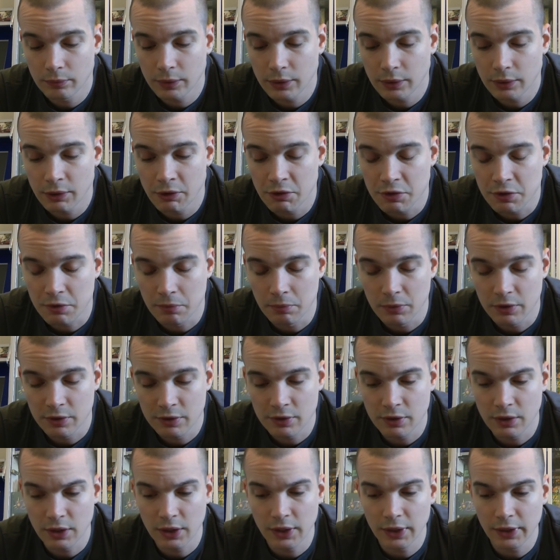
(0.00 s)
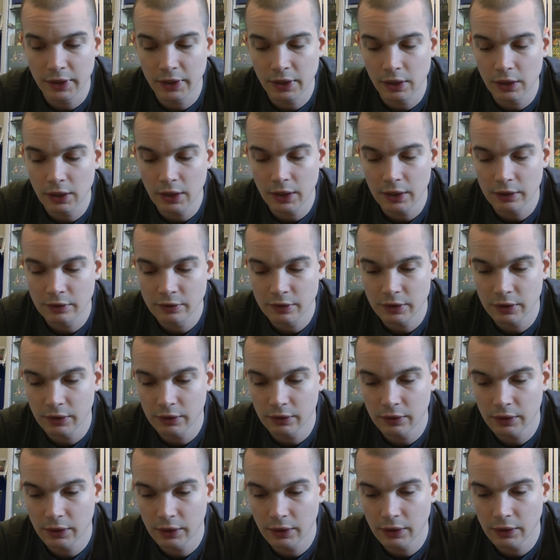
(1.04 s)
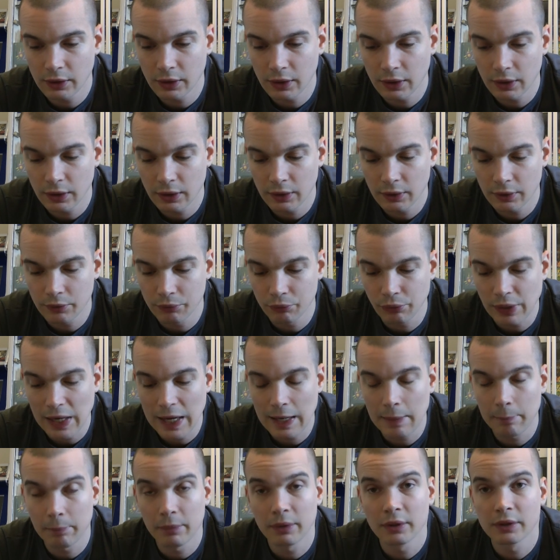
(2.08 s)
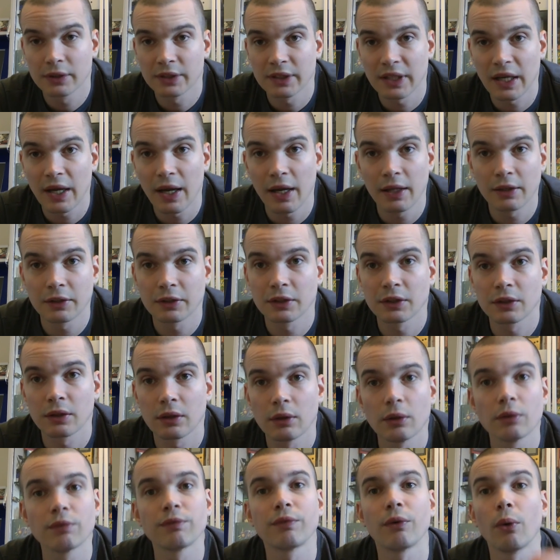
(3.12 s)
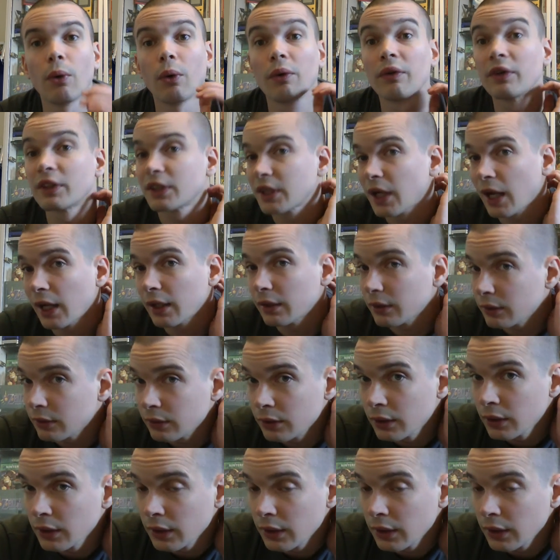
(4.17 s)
Intermittently collecting the RAM sets for the Saturn,